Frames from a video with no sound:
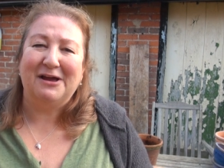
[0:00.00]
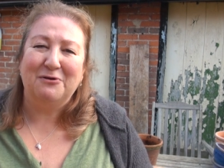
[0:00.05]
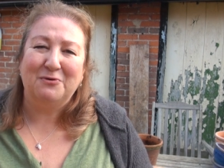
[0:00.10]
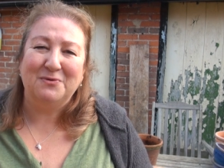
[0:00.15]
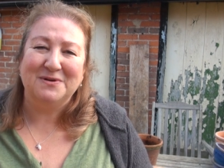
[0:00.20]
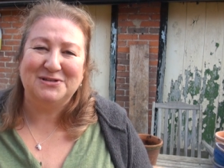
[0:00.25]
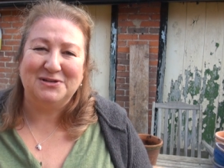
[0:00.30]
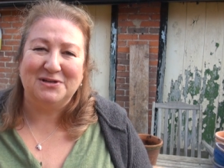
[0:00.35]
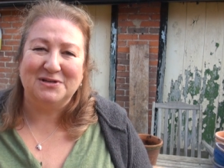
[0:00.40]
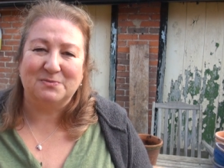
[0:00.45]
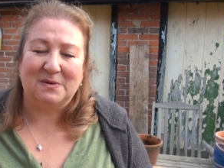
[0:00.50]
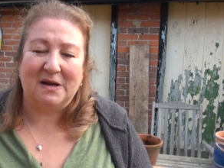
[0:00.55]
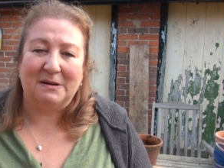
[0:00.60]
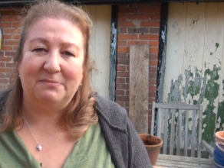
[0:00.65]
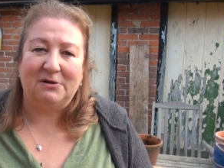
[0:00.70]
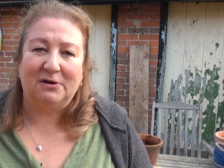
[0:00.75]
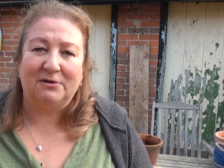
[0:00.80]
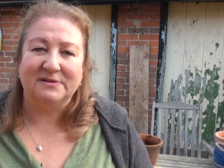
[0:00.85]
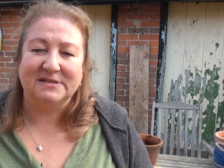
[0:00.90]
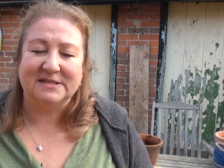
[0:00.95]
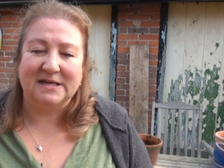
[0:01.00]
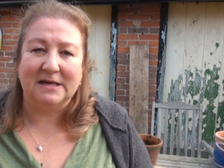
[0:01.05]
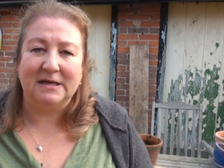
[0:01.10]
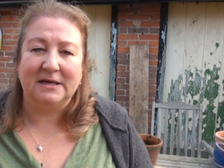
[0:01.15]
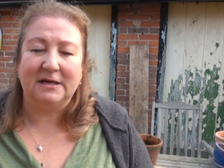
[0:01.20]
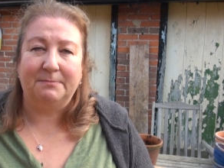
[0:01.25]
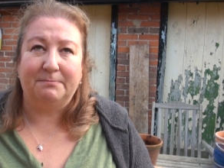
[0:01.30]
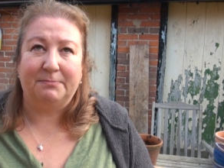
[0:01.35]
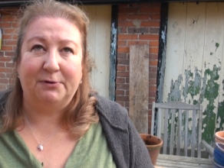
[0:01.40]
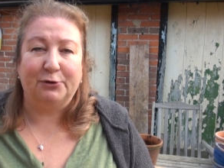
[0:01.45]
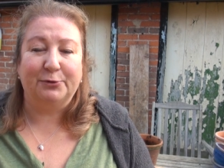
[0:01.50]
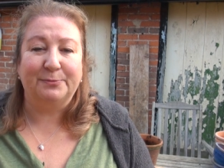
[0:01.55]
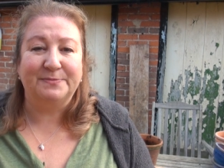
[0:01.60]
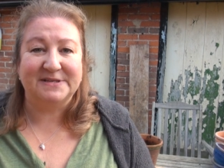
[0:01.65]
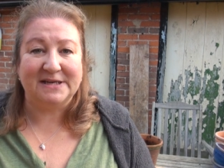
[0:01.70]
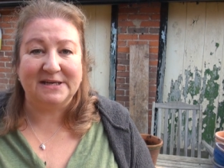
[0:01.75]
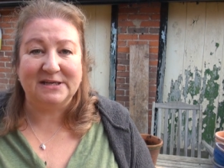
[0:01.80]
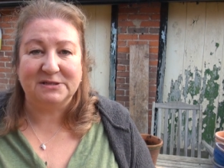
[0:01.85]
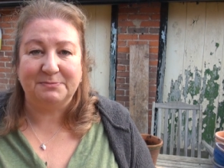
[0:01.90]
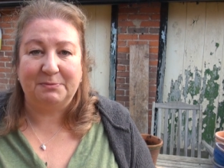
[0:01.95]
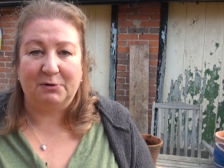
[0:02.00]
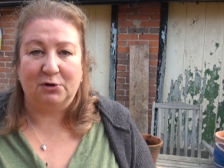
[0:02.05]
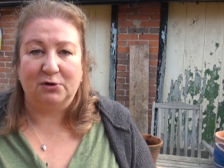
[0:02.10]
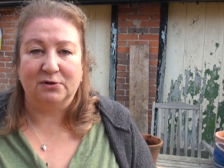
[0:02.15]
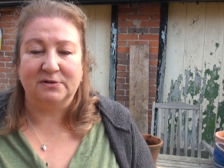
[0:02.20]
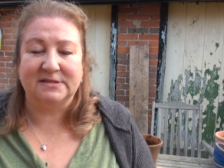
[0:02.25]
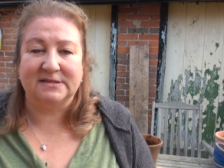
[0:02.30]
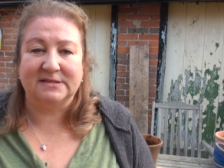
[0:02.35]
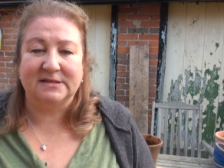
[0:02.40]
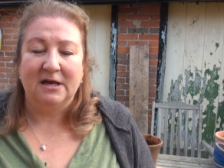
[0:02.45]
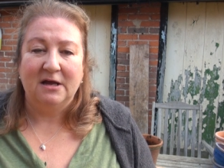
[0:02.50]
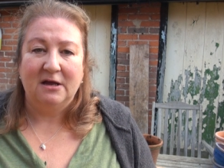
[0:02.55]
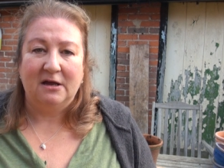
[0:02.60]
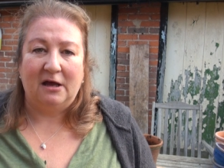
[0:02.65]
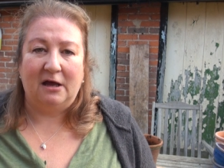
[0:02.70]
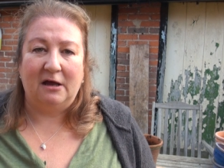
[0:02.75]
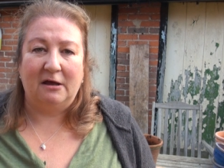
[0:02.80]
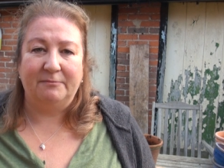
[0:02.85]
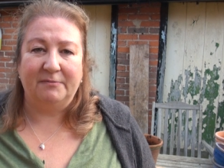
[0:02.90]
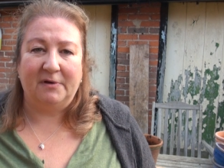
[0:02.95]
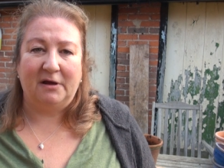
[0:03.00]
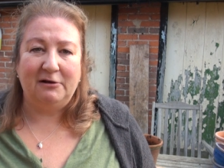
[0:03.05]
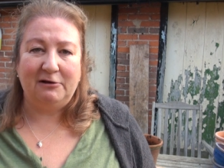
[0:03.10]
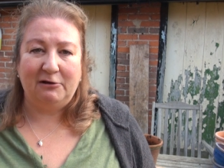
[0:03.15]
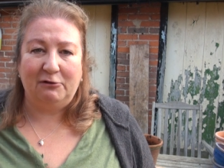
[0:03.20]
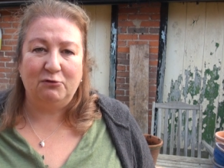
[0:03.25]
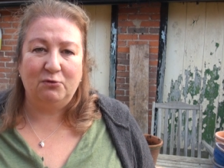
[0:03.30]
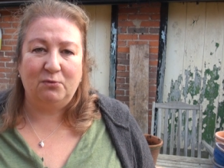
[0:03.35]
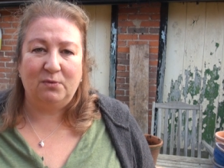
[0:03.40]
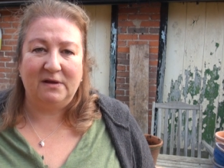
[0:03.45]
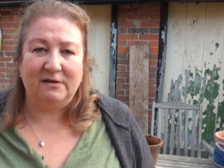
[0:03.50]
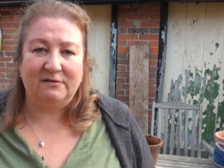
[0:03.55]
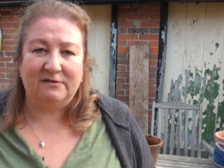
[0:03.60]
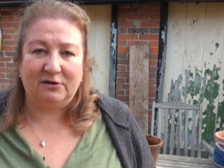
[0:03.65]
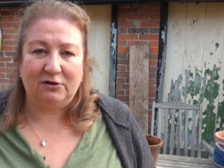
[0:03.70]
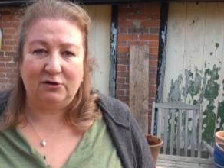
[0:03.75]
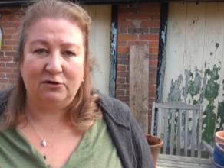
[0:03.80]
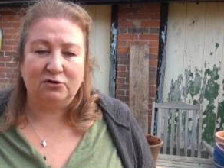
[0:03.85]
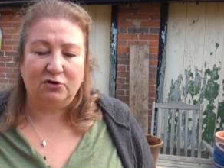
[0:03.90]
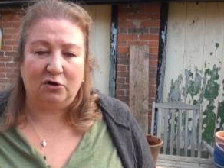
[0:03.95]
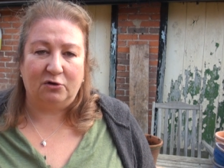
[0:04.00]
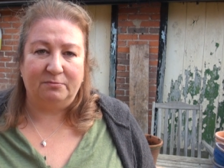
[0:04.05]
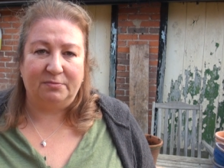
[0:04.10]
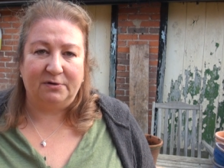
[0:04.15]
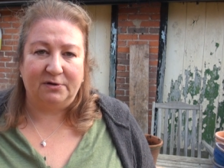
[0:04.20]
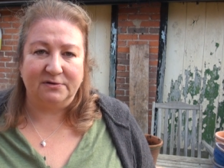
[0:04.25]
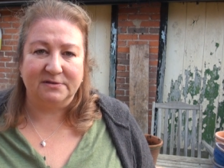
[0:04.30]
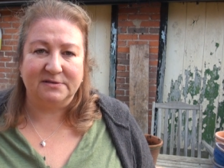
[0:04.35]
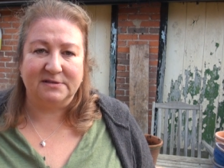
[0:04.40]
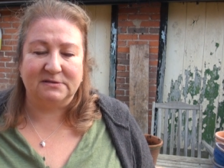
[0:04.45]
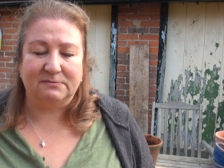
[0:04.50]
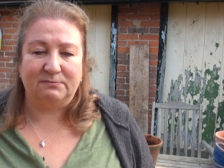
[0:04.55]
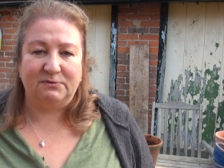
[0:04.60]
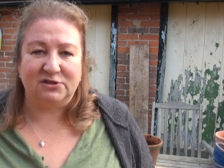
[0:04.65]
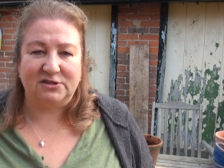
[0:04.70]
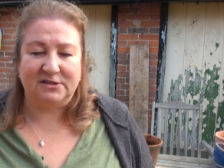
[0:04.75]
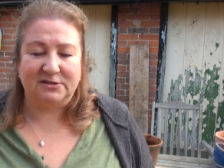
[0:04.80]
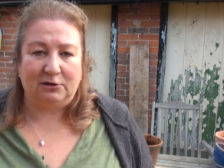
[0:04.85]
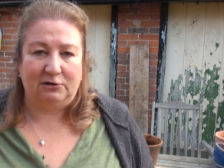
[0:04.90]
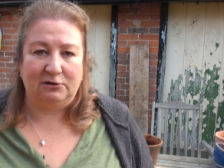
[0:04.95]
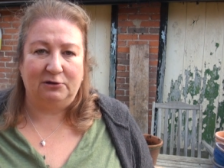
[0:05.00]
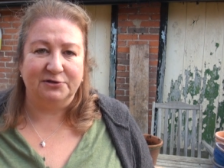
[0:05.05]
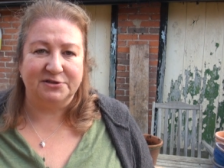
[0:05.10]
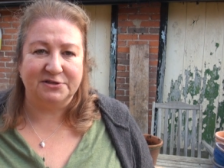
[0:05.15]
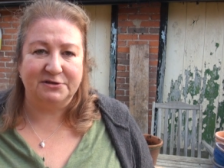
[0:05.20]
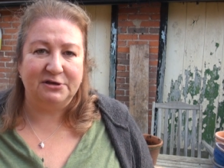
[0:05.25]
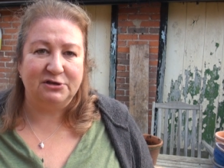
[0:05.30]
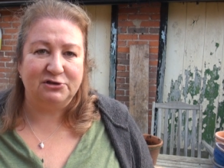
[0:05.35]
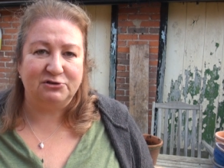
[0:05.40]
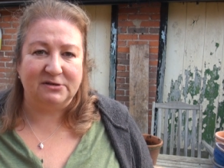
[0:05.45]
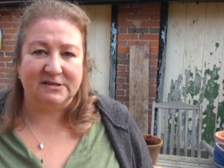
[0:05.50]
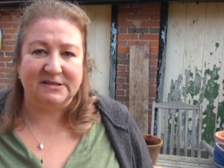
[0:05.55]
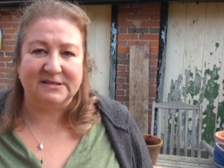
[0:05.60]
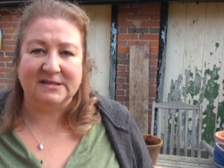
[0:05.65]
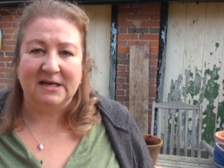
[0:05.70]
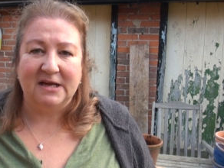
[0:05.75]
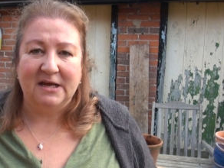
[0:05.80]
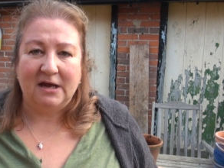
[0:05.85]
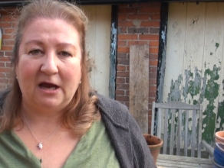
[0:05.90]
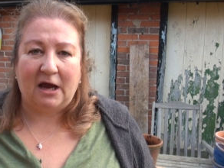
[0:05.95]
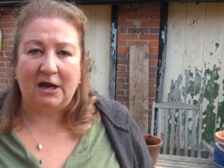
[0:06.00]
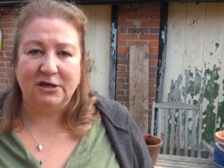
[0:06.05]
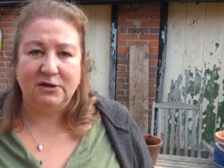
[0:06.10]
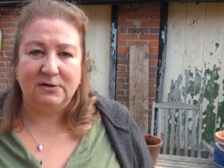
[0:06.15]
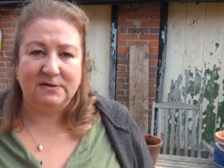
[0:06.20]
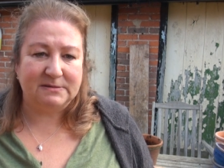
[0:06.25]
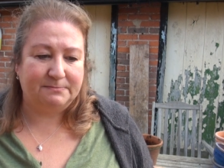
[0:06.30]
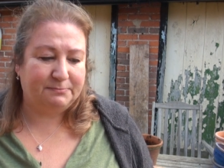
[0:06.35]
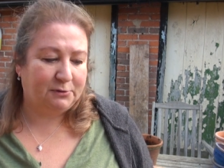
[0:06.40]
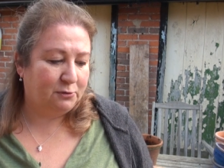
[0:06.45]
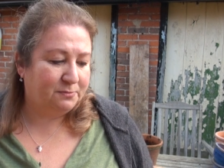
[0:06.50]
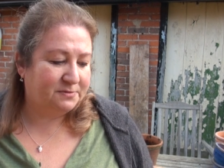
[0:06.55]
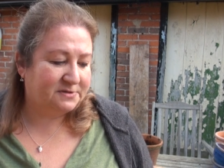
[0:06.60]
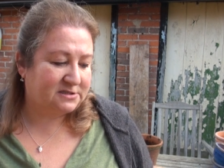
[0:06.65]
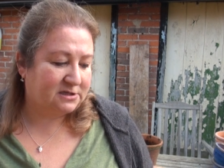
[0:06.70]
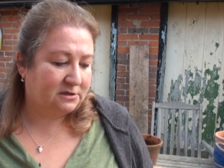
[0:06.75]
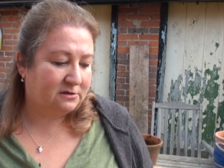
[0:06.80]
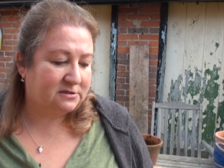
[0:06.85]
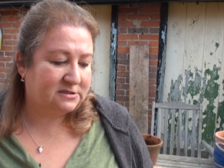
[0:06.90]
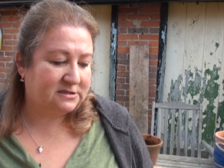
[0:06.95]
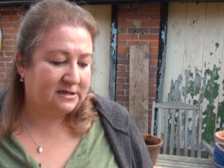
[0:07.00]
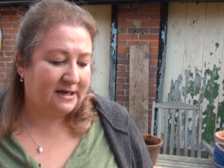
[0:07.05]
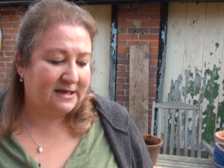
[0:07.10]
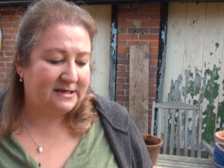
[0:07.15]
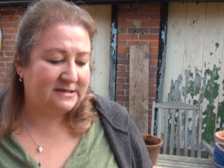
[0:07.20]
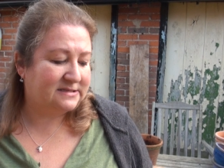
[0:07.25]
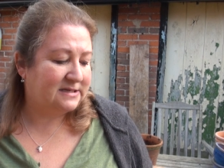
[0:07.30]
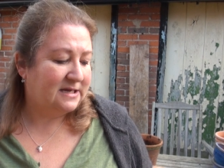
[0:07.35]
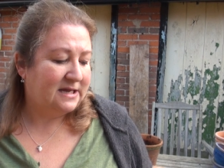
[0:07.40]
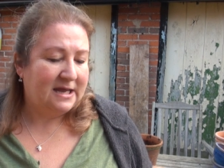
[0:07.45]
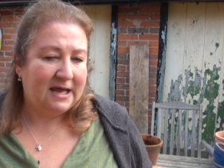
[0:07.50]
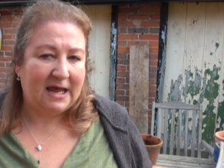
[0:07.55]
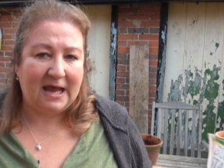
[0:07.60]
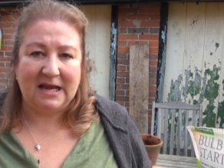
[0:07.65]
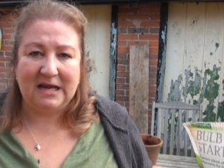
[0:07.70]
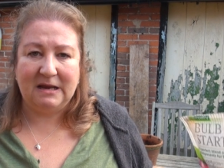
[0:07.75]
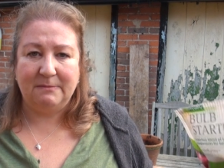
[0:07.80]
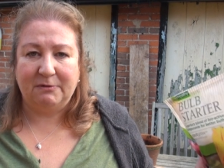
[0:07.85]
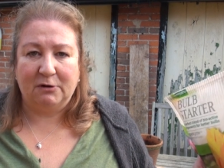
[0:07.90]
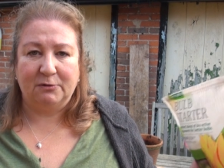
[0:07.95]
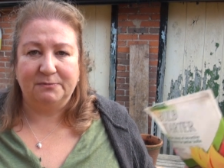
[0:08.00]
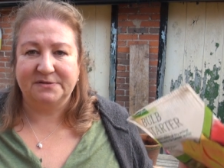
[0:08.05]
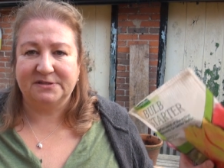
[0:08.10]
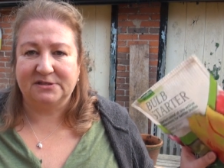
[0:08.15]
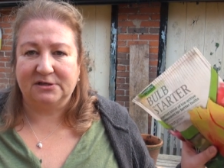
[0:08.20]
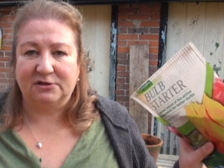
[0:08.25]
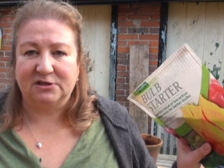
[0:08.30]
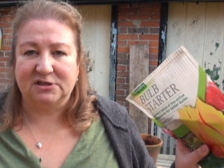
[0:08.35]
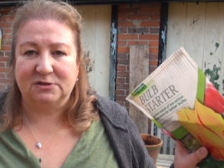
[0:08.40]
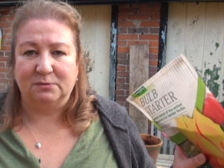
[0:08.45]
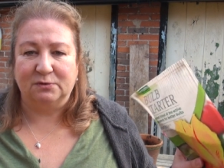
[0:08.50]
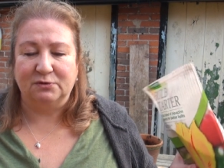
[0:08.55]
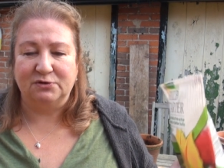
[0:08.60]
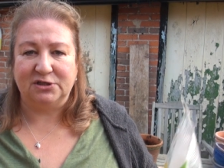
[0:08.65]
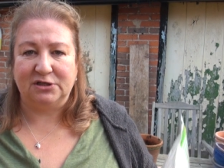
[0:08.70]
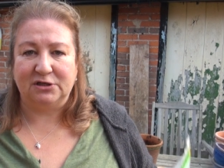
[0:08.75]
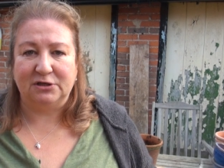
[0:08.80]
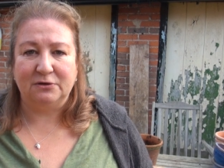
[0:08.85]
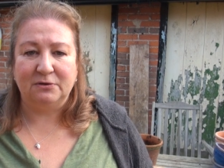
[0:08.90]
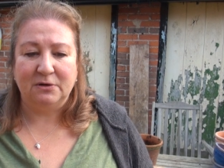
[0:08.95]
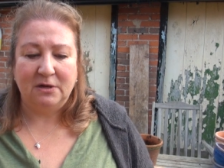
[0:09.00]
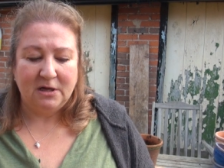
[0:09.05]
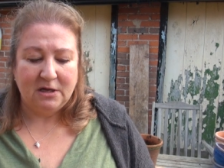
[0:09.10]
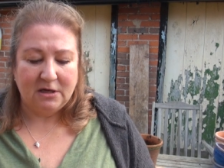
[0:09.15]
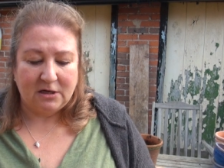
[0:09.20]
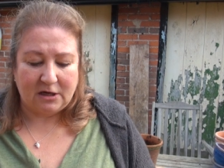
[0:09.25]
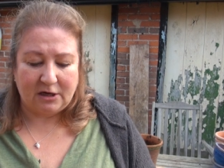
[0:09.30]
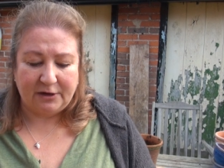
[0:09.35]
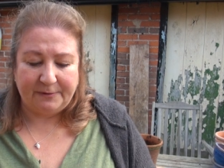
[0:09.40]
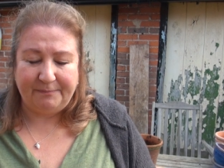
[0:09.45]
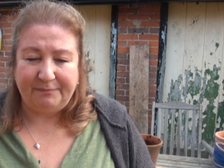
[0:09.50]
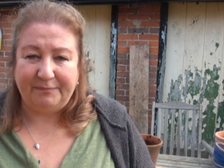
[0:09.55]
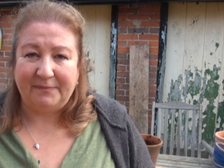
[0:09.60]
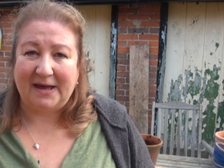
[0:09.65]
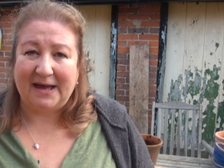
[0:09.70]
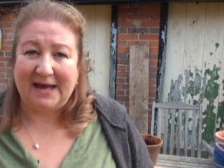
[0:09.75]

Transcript: I always use when I'm planting bulbs into pots um, along with a good compost which has got lots of nutrients I use a bulb starter and any bulb starter will do um,